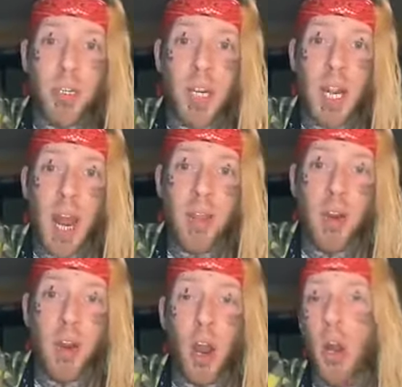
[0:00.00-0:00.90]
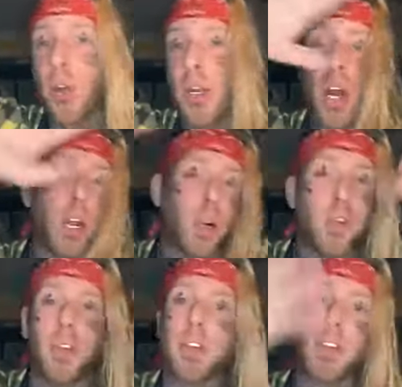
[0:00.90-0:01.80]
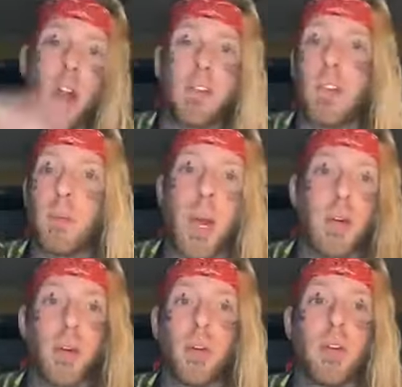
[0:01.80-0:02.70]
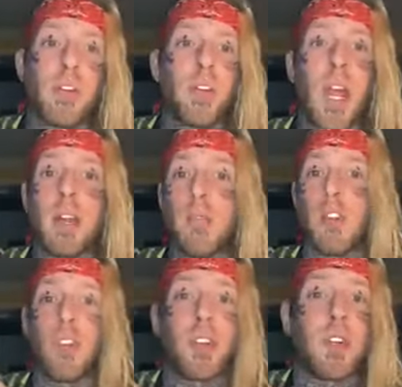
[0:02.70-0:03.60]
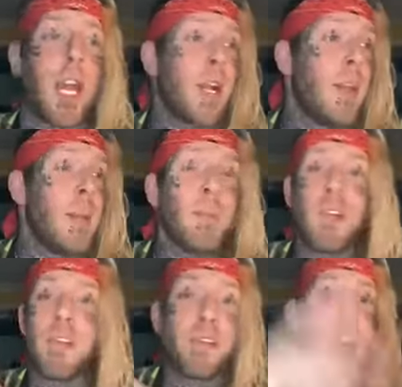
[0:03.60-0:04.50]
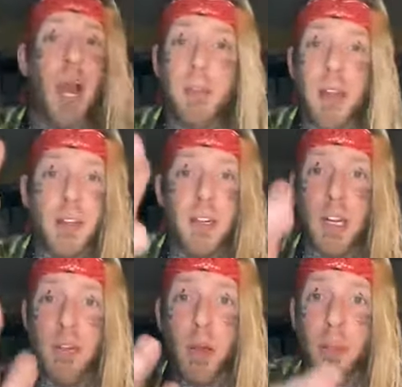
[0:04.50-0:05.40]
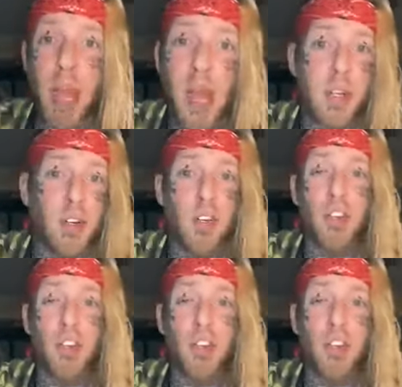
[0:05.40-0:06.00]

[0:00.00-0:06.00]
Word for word: together all the colorful stuff for buttholes. And it was just like, fly by the seat of our pants, just